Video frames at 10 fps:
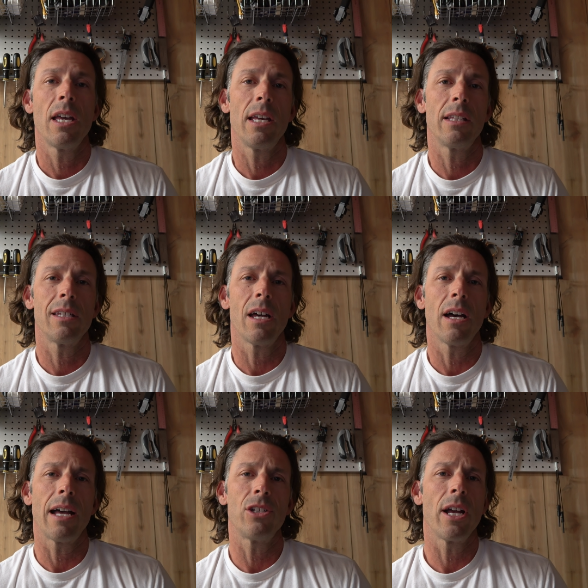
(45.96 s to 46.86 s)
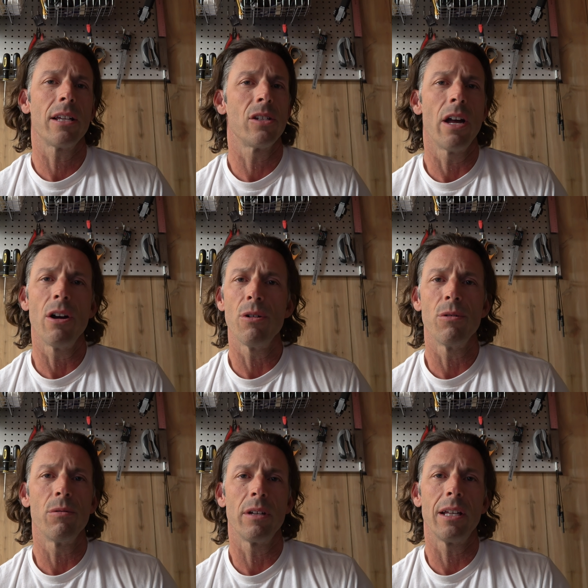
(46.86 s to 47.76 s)
It's uh, as you guys
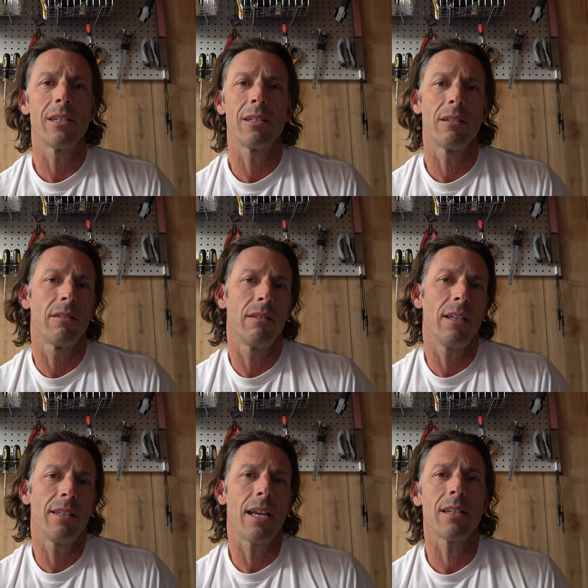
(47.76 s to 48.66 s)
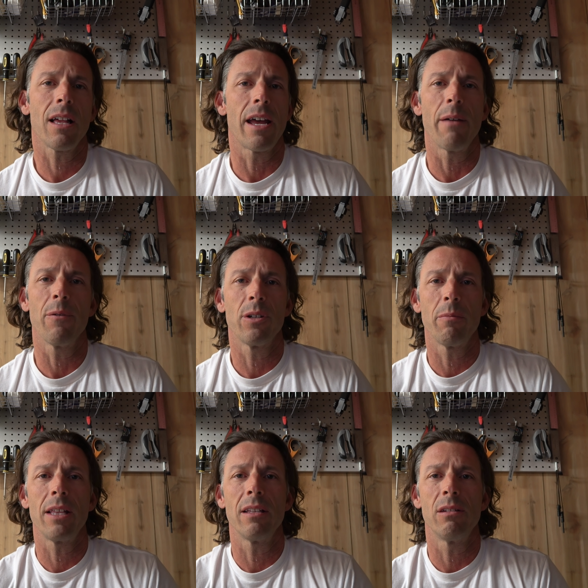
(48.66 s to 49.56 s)
know, it's it takes a lot of effort to
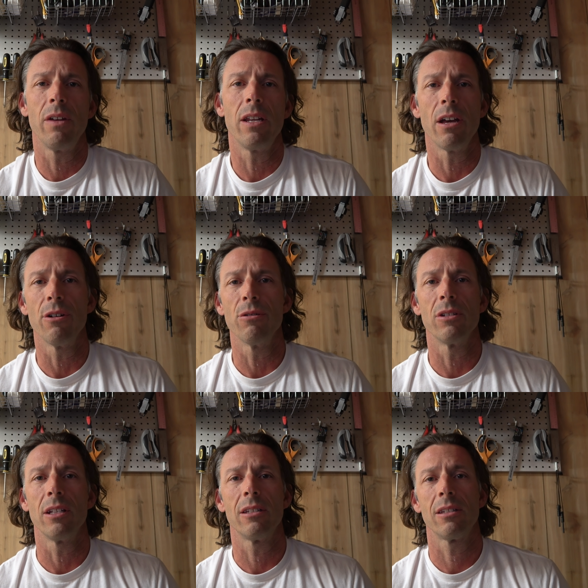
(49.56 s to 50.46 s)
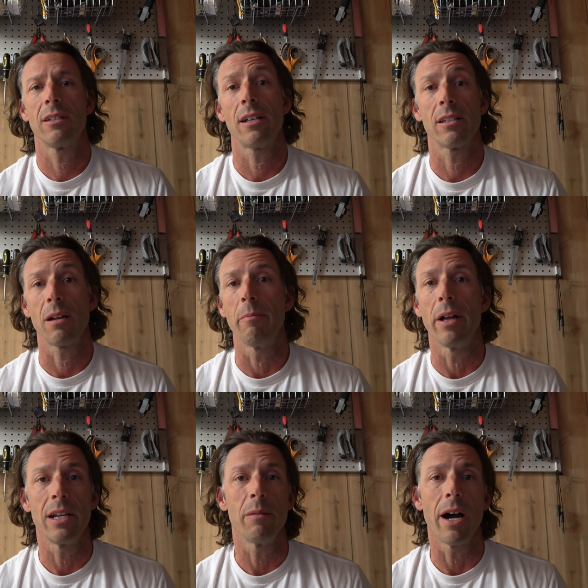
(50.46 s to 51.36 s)
make these videos. It takes a lot of
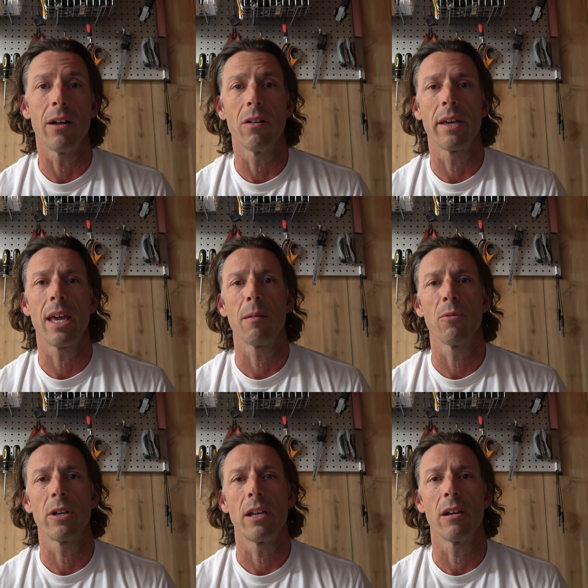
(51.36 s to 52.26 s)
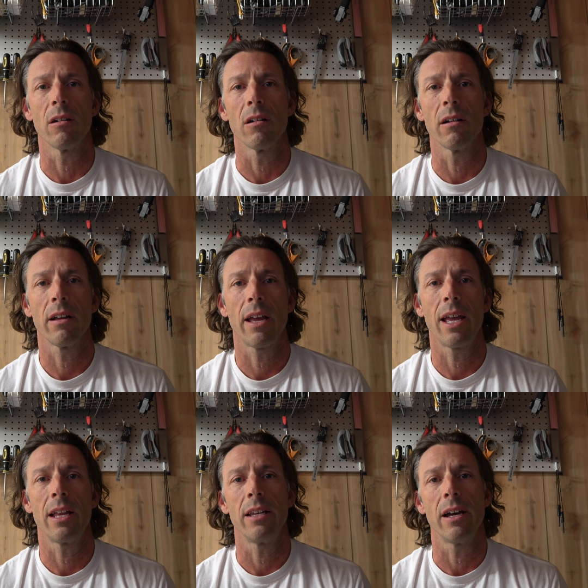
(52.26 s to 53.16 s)
money to buy all the camera gear,
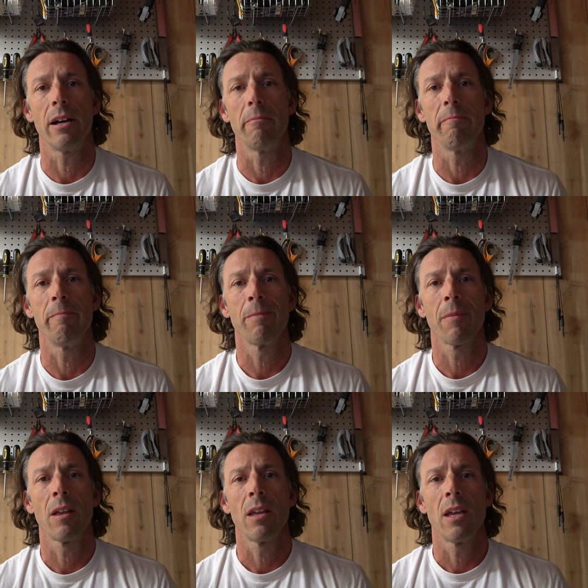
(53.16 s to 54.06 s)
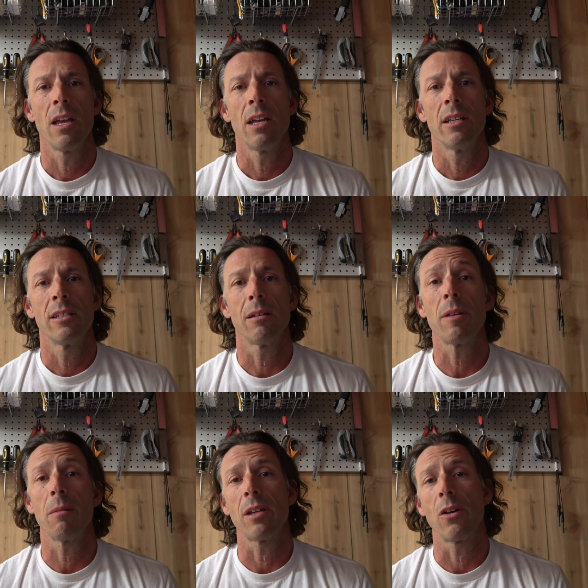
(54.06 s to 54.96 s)
and um,
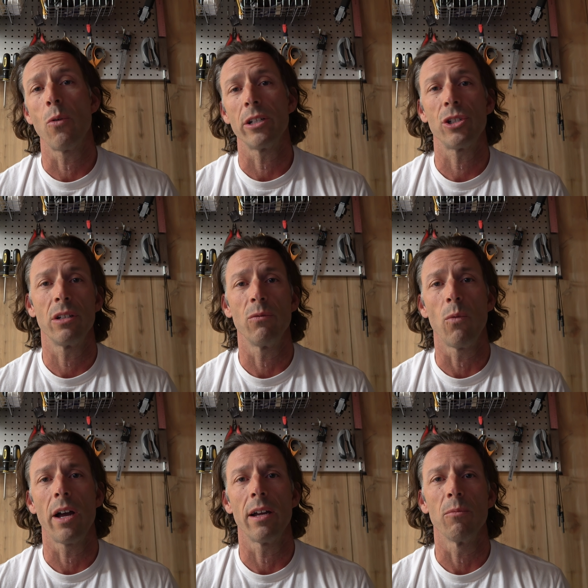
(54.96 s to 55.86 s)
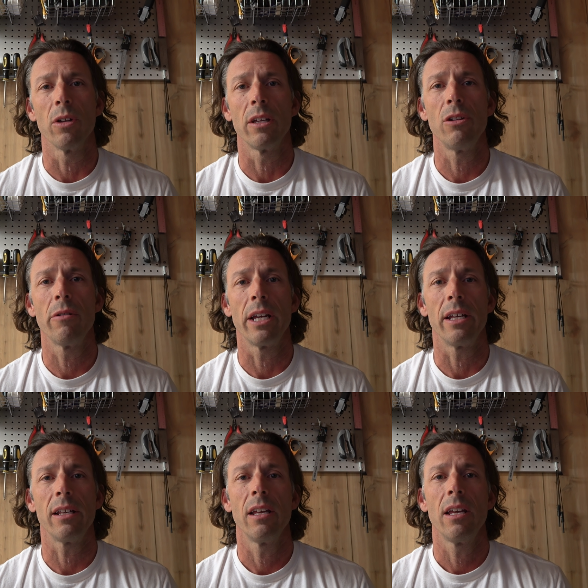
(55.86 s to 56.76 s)
sometimes I question why I'm really doing
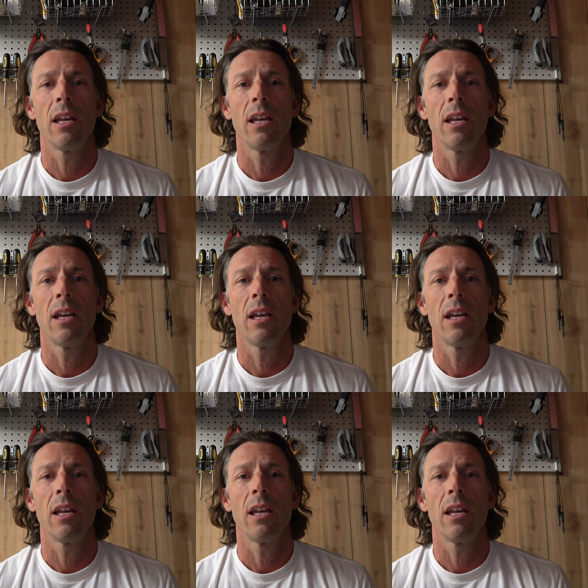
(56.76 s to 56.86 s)
it.